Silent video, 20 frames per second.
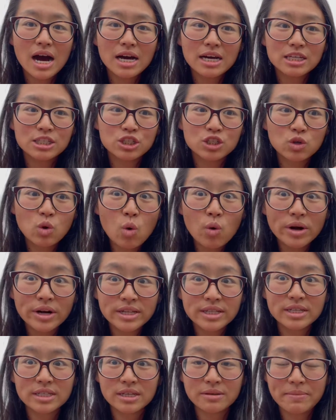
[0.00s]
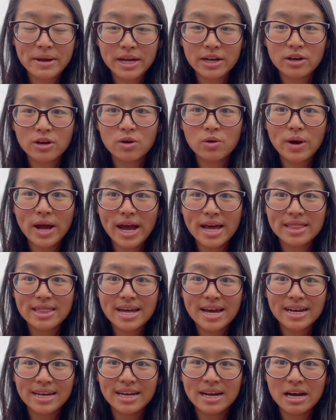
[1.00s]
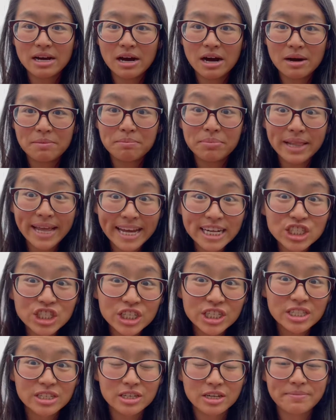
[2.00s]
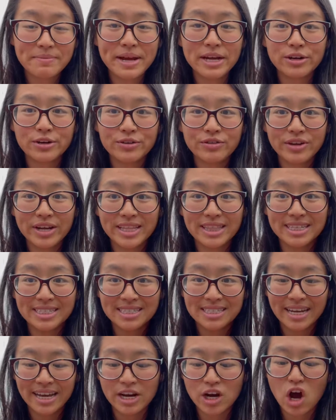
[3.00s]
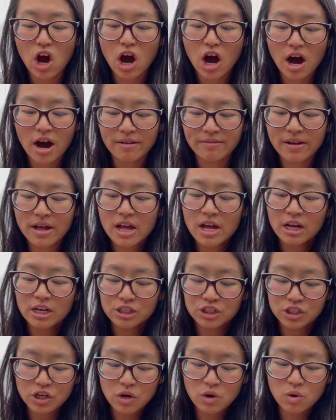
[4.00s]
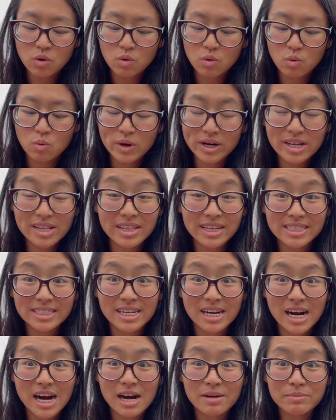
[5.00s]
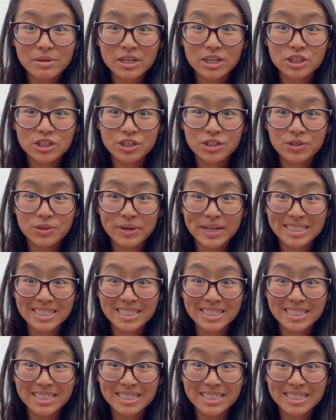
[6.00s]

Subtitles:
scoring the tomato and then blanching the tomato to get the skin off. So one of the things that I'm gonna do is